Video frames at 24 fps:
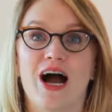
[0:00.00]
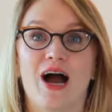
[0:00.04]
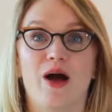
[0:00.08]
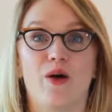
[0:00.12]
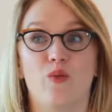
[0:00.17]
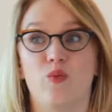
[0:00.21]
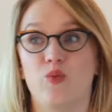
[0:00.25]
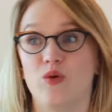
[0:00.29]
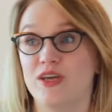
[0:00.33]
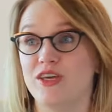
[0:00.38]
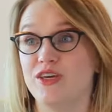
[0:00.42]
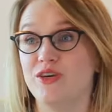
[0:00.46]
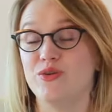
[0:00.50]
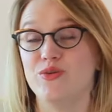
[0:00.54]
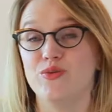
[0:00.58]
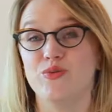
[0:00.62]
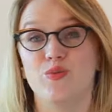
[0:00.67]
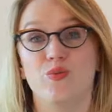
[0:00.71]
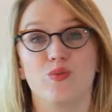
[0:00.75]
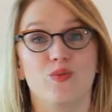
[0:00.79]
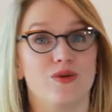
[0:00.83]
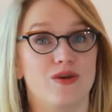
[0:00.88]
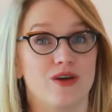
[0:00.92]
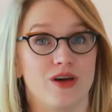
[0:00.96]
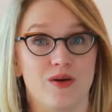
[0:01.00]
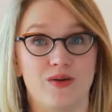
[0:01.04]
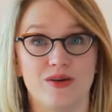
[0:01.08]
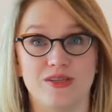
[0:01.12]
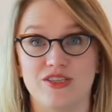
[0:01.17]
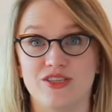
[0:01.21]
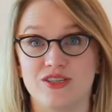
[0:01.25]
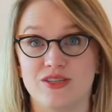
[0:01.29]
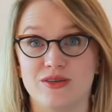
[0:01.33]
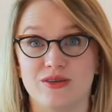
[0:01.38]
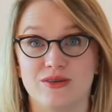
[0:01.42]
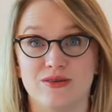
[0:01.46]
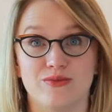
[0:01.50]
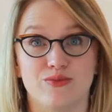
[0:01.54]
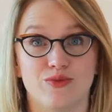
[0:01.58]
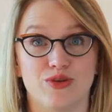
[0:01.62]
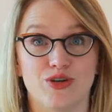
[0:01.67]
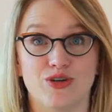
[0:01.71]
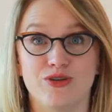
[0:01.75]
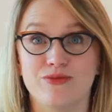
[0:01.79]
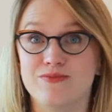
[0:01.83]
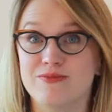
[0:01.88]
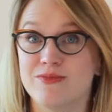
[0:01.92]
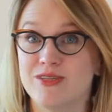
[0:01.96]
When you go into the
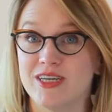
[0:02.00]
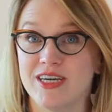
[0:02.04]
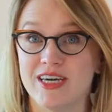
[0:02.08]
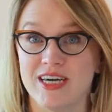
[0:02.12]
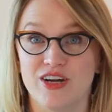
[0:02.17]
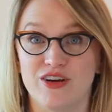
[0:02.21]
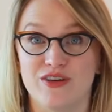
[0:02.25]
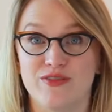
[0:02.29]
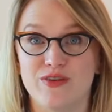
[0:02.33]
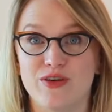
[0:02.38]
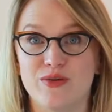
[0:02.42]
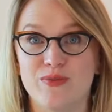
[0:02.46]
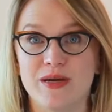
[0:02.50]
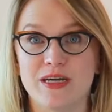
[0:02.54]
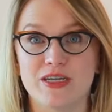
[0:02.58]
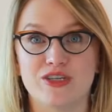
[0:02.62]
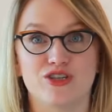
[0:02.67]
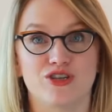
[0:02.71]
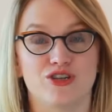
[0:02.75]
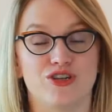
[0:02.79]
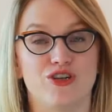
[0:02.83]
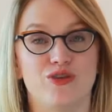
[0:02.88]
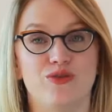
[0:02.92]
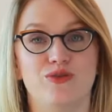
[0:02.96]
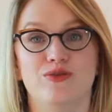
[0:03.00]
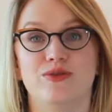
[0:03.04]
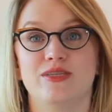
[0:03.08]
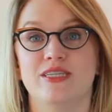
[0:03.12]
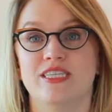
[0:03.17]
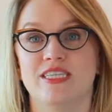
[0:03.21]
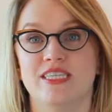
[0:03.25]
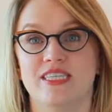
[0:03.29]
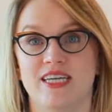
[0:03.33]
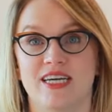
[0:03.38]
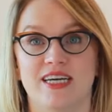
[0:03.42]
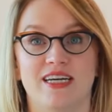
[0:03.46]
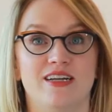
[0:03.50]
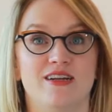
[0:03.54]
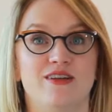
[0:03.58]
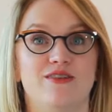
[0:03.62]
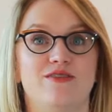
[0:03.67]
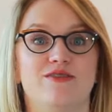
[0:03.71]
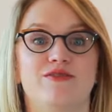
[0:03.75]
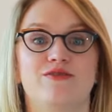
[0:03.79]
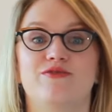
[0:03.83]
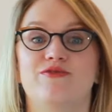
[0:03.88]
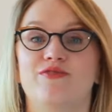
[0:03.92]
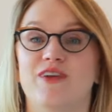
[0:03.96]
room to interview, make sure you
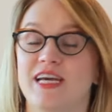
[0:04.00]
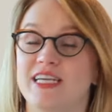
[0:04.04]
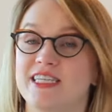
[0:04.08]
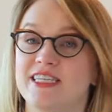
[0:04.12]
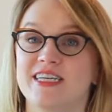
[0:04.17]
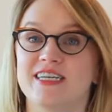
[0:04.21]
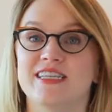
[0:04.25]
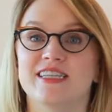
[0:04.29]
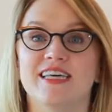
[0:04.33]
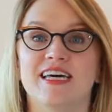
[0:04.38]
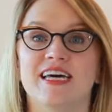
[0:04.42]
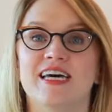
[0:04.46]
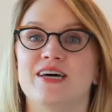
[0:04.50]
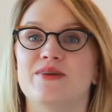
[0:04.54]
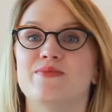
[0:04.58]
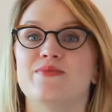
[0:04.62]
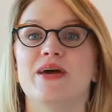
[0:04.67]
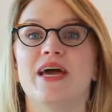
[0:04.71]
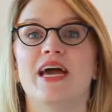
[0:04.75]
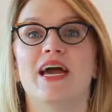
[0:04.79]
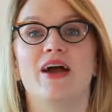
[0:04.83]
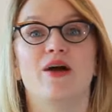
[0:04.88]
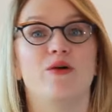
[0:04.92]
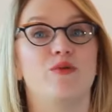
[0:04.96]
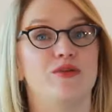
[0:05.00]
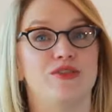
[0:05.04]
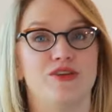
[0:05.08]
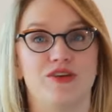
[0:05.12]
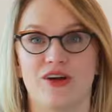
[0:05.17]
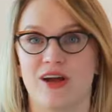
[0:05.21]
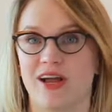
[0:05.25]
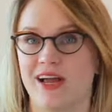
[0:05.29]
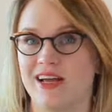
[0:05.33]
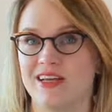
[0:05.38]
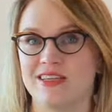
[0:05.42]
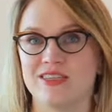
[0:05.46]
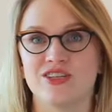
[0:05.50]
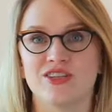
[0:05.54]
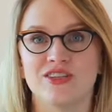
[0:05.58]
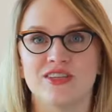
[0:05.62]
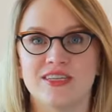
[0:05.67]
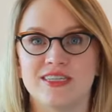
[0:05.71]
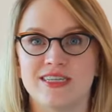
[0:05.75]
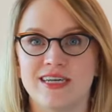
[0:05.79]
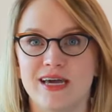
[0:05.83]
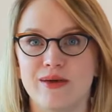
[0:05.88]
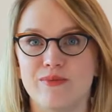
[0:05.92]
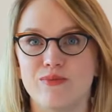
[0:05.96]
sit facing them with your hands
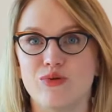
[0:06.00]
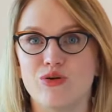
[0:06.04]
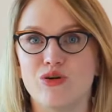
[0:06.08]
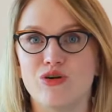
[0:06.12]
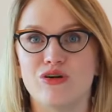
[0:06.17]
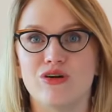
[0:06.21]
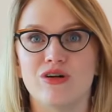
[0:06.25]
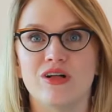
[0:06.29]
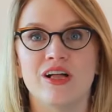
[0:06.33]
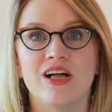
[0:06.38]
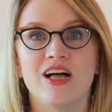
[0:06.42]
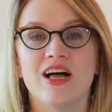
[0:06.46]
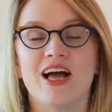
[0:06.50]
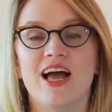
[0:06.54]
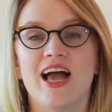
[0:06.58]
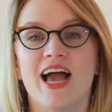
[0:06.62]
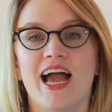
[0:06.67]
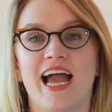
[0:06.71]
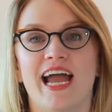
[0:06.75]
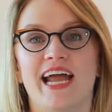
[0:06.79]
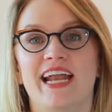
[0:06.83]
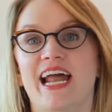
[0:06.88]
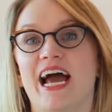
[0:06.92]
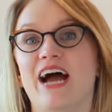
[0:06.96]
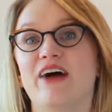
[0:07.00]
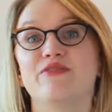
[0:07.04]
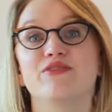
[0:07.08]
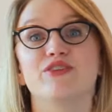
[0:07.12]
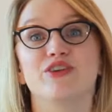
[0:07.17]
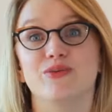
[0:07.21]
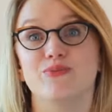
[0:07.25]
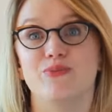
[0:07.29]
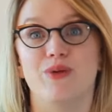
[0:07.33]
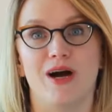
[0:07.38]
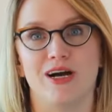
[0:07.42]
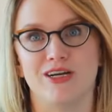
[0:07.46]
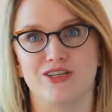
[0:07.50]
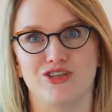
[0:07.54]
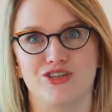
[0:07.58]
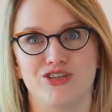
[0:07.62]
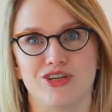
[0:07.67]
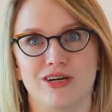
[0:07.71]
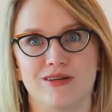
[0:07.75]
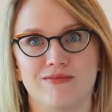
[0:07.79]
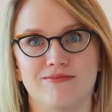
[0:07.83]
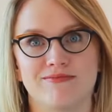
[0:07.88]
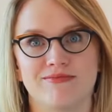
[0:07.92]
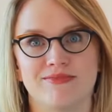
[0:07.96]
on the table and have good
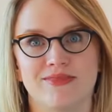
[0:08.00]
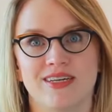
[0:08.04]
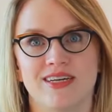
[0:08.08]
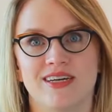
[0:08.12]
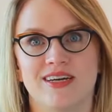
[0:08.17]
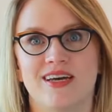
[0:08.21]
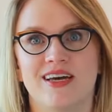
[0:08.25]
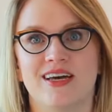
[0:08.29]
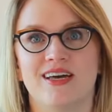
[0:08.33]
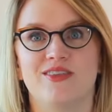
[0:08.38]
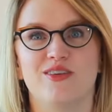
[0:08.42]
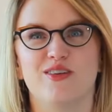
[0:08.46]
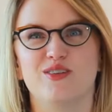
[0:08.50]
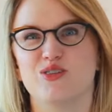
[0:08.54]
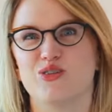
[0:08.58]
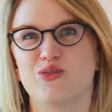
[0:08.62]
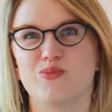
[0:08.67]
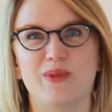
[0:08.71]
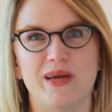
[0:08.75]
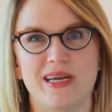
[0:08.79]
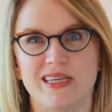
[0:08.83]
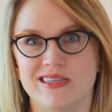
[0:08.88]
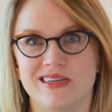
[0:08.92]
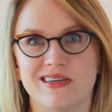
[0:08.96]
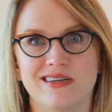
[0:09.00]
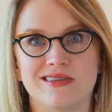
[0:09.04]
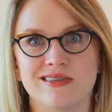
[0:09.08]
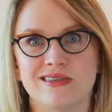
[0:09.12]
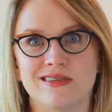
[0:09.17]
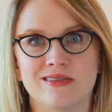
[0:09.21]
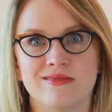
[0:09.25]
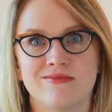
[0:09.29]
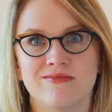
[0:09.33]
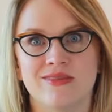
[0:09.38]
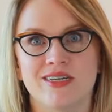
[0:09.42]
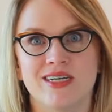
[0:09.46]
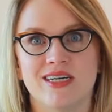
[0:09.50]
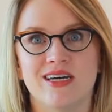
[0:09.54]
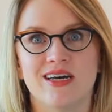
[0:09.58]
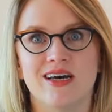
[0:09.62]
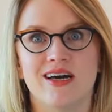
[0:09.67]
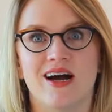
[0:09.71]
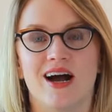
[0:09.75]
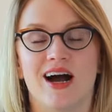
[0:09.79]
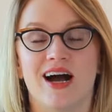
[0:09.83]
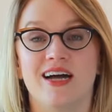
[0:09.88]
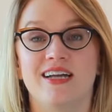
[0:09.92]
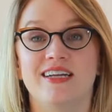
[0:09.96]
posture. Those are basics.
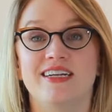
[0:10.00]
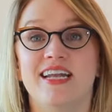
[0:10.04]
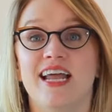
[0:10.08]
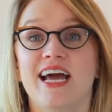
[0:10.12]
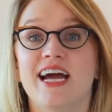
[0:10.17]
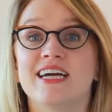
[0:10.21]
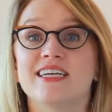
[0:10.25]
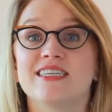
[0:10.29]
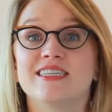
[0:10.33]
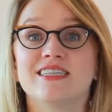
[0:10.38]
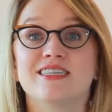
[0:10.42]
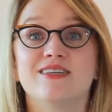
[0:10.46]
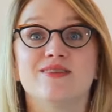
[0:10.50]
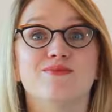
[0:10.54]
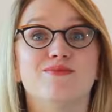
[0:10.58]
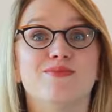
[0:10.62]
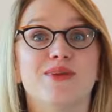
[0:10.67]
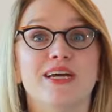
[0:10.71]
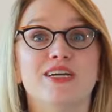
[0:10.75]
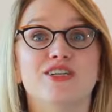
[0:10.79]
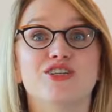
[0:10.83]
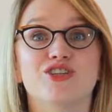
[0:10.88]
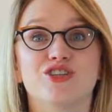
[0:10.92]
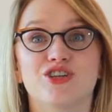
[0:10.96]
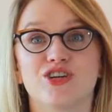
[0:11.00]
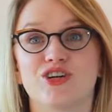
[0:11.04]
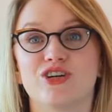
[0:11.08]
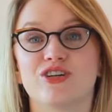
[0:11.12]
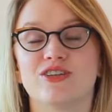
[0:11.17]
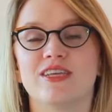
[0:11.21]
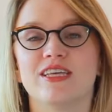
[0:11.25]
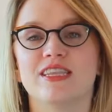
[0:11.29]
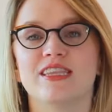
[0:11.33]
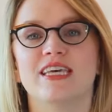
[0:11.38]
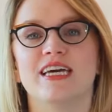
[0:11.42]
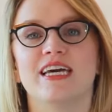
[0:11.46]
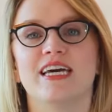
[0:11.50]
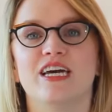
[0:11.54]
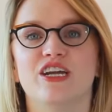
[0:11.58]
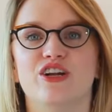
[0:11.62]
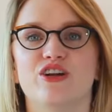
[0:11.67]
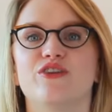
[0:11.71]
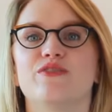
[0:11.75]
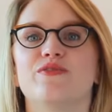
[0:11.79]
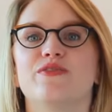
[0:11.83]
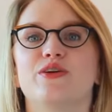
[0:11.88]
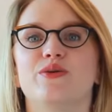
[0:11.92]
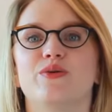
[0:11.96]
Uh, next, make sure that the
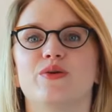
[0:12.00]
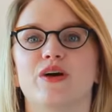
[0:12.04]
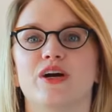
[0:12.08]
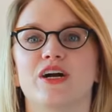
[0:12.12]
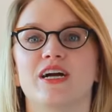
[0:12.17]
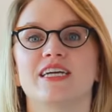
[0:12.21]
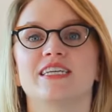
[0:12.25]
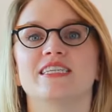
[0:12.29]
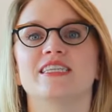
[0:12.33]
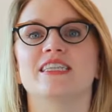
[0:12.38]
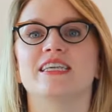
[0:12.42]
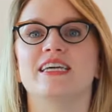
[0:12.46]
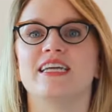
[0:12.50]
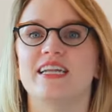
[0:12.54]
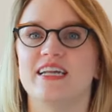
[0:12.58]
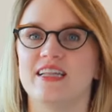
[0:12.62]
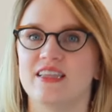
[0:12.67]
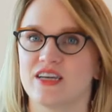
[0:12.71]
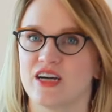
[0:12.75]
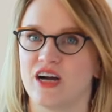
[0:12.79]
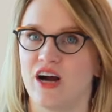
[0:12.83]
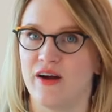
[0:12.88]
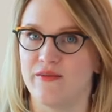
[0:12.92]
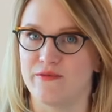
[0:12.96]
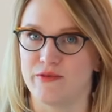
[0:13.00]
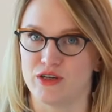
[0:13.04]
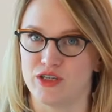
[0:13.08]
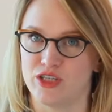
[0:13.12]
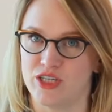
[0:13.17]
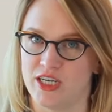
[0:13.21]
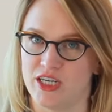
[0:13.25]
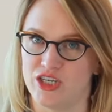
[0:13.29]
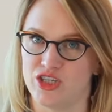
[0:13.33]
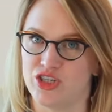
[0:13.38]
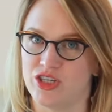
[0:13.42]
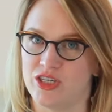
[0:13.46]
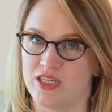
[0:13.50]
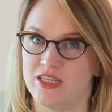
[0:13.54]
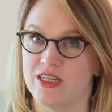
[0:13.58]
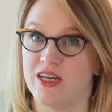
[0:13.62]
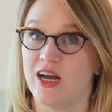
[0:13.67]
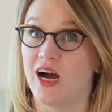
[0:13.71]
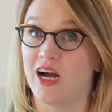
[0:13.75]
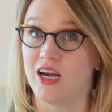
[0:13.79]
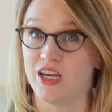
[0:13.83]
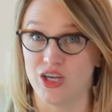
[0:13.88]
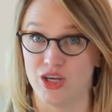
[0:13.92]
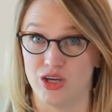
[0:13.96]
interviewer is leading the conversation,
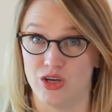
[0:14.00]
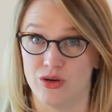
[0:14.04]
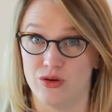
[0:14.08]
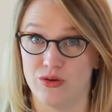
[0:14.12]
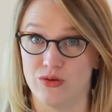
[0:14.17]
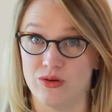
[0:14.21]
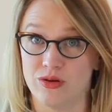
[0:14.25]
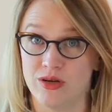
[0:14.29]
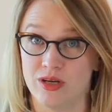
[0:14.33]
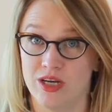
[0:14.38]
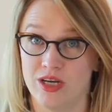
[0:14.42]
not you.